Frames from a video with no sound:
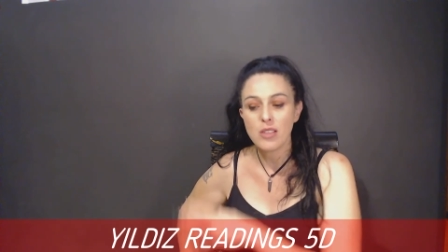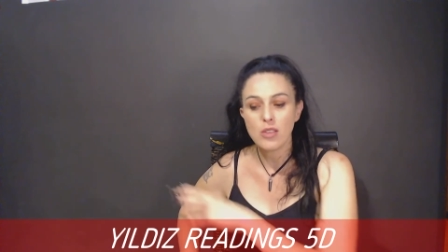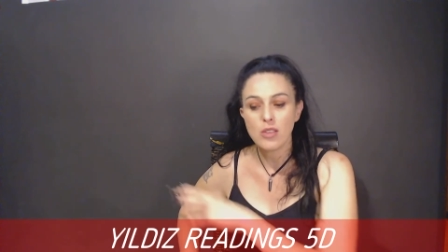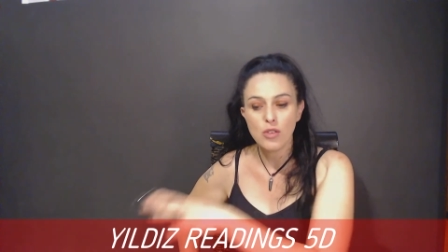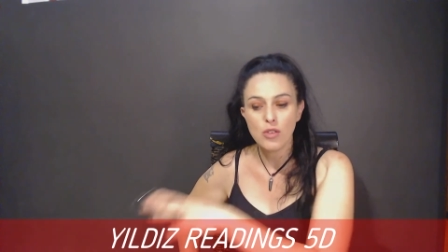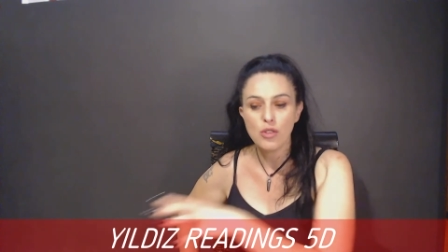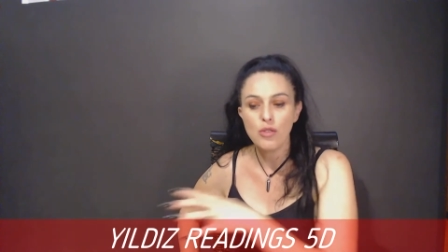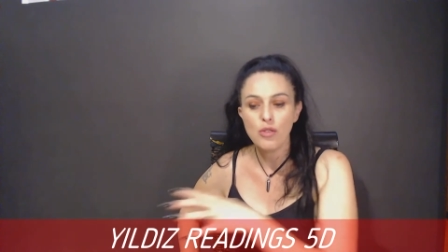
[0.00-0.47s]
So I
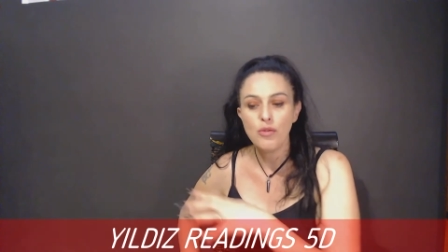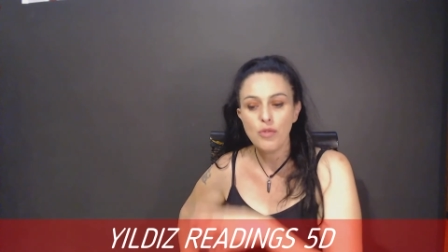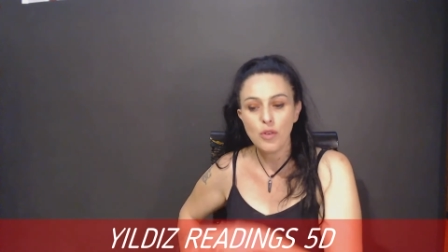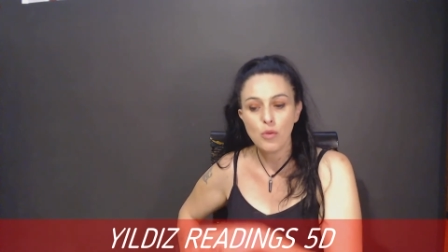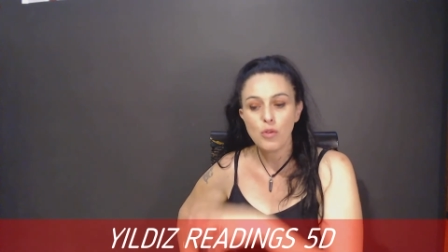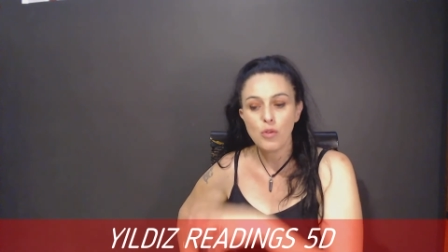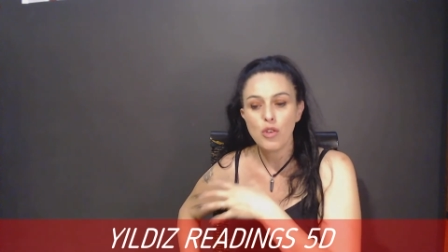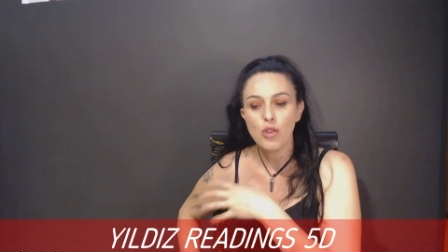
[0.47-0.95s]
do
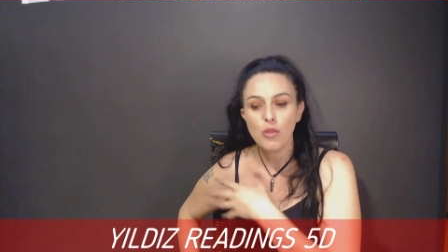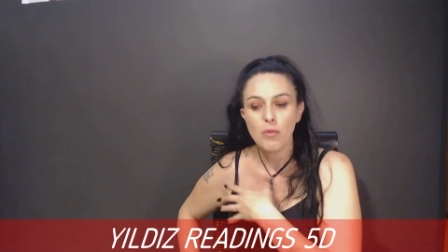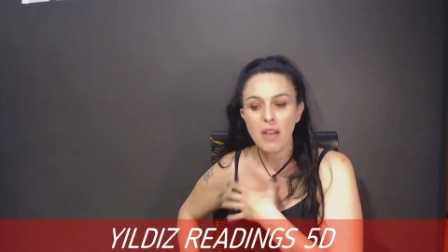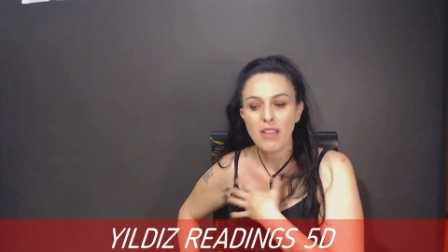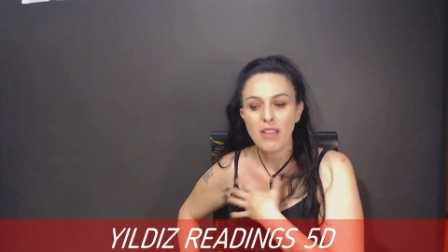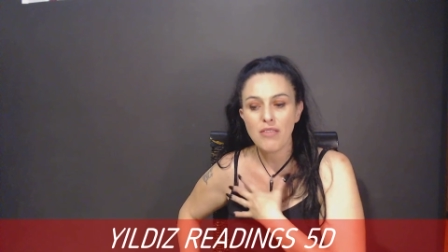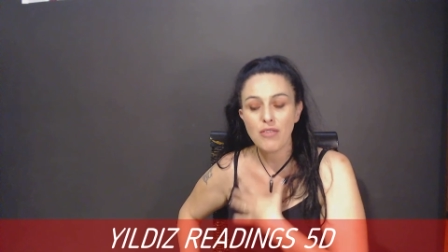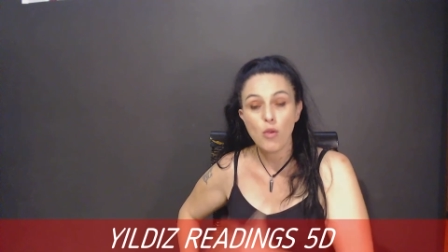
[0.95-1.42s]
feel you
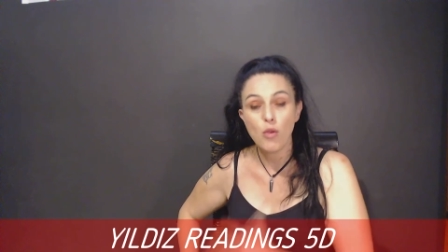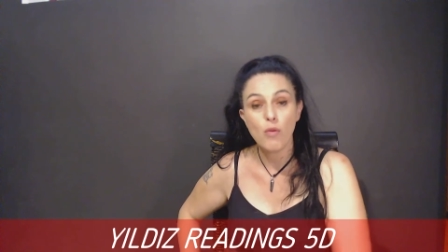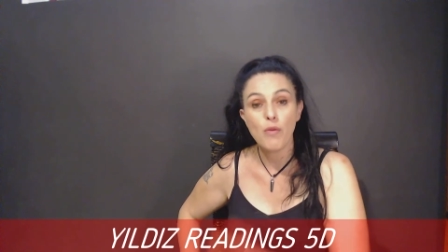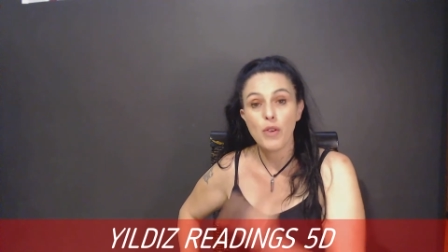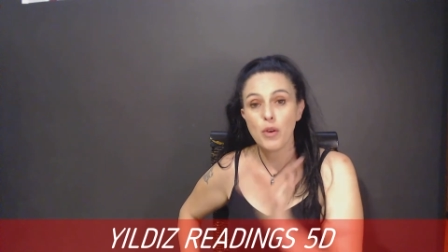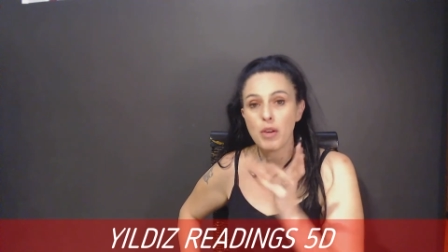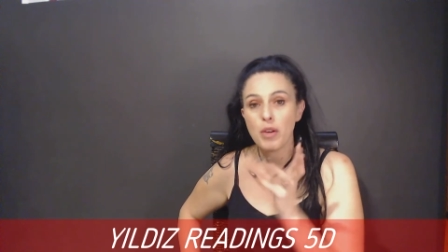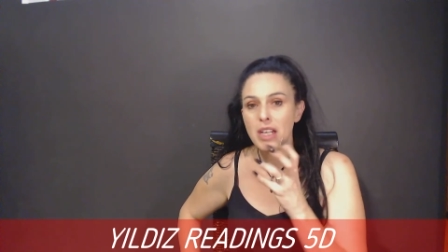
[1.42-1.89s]
may feel
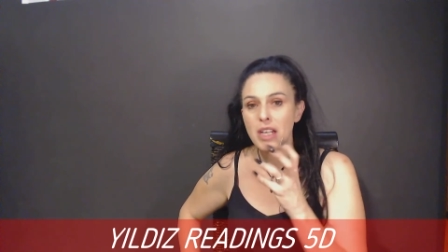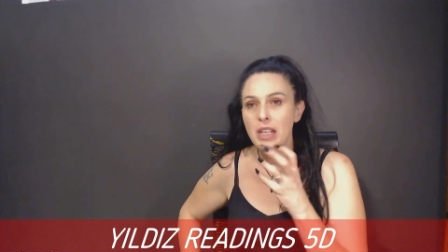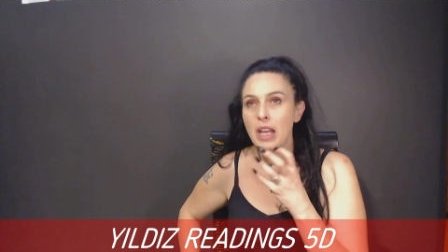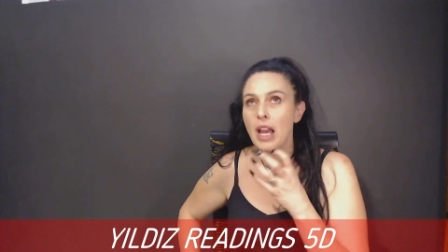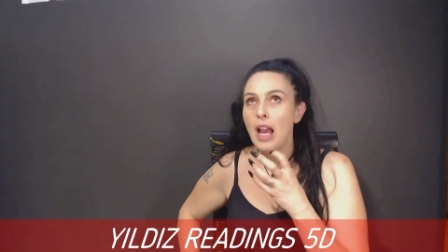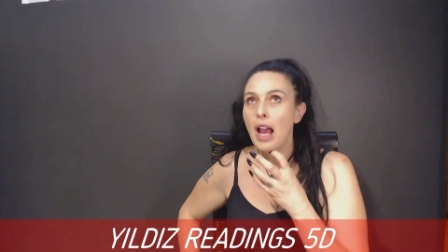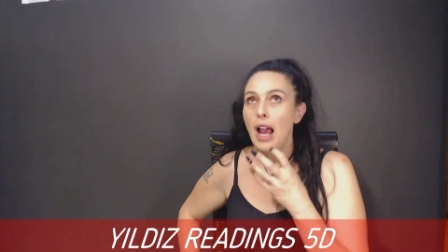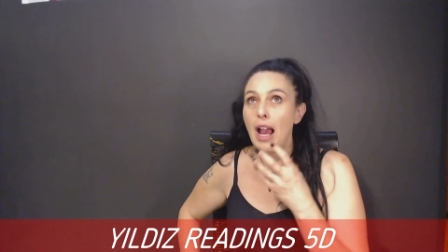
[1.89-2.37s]
very
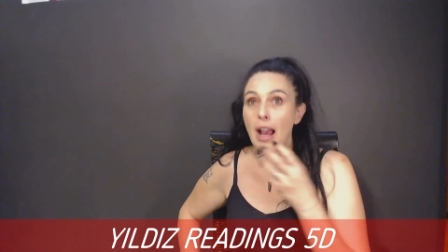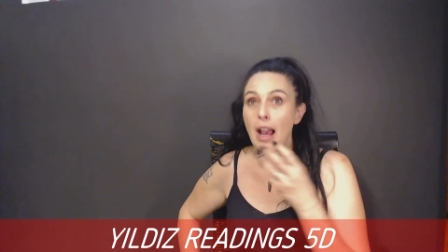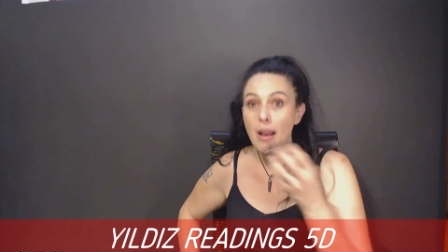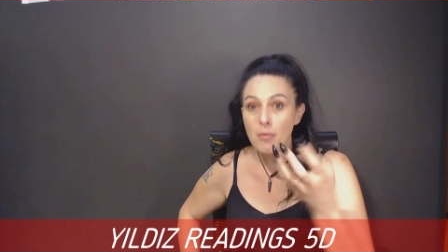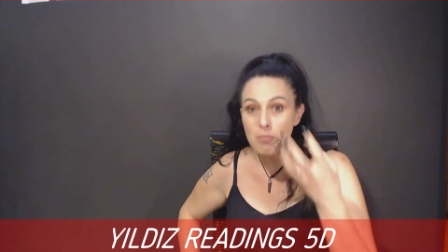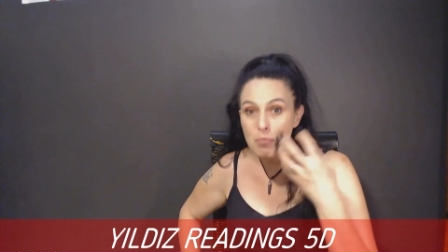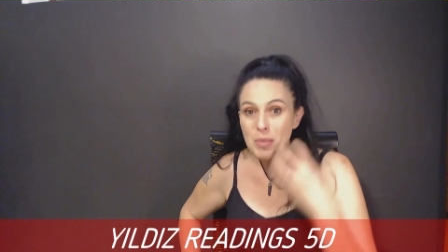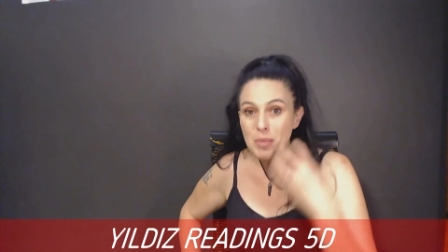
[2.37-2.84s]
uh,
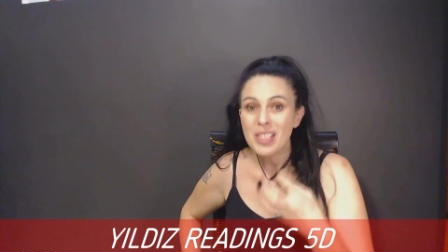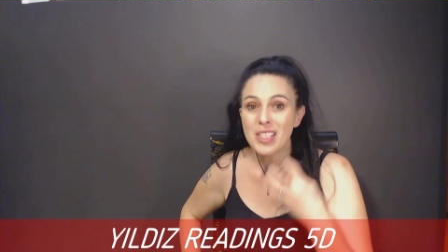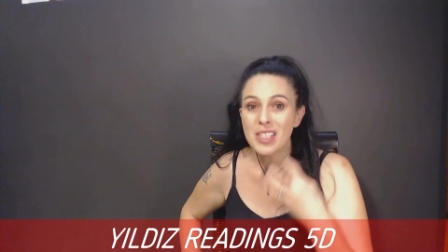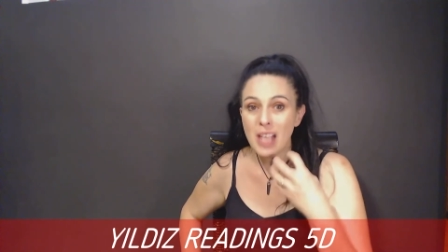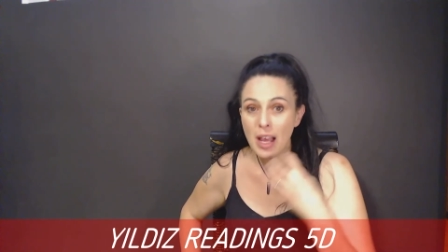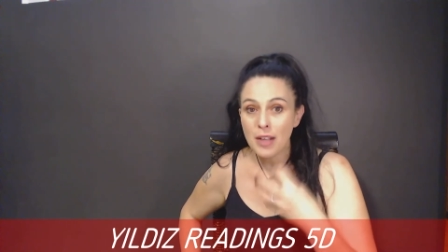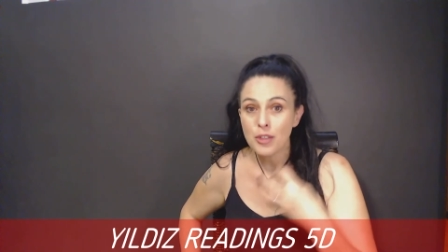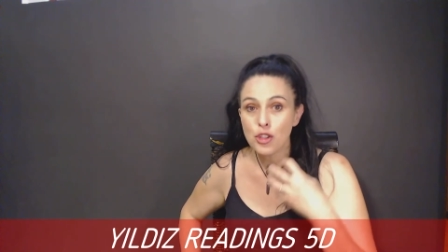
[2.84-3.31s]

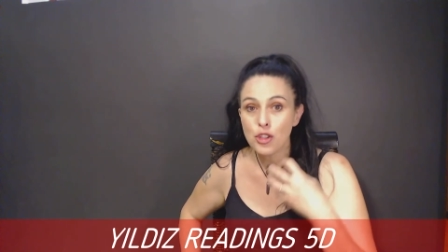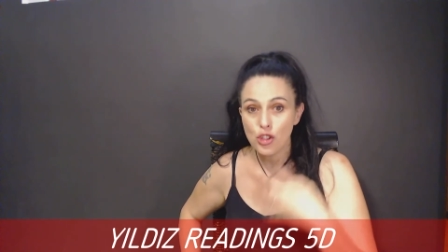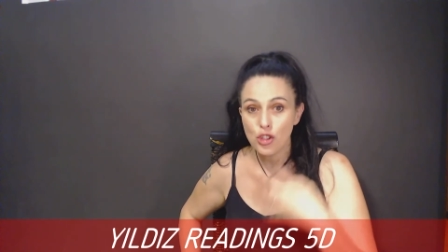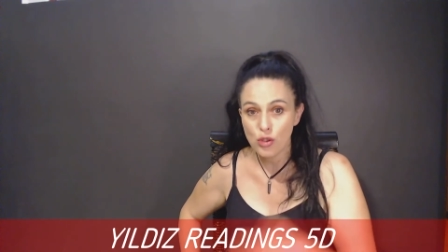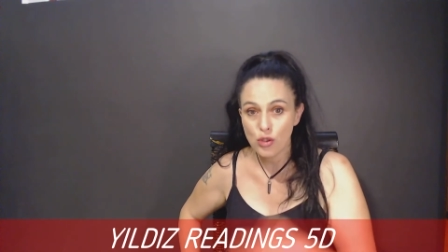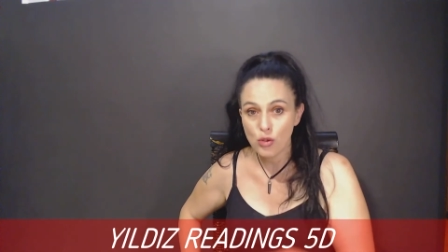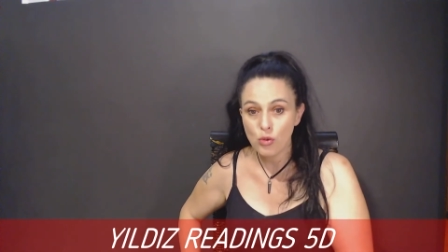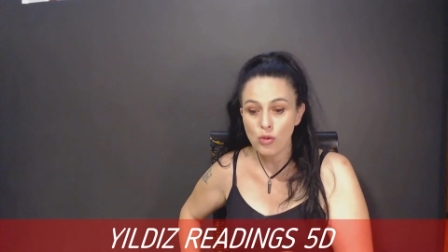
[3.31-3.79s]

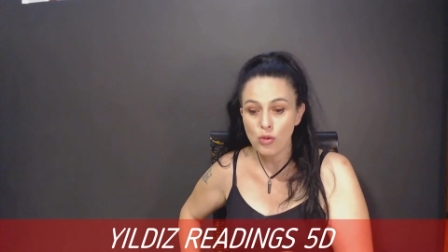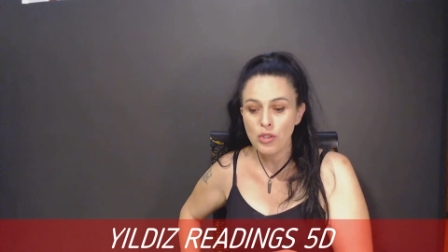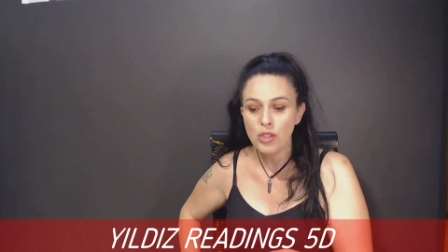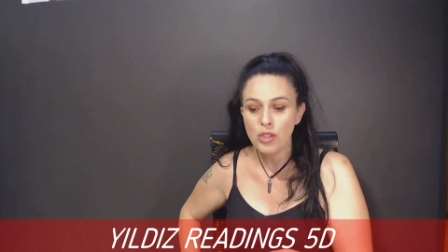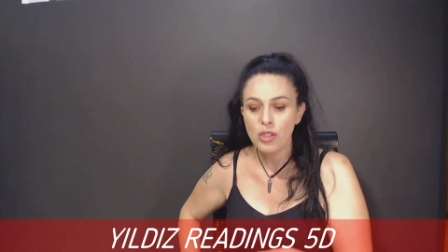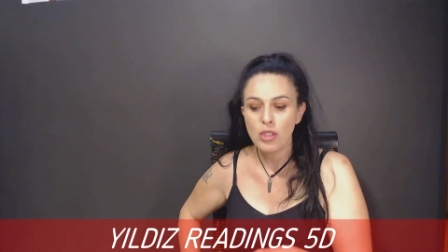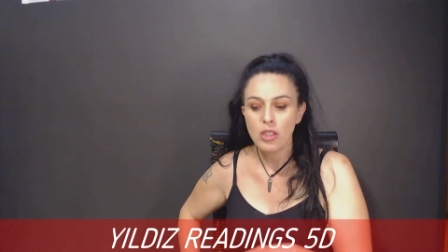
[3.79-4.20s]
misunderstood,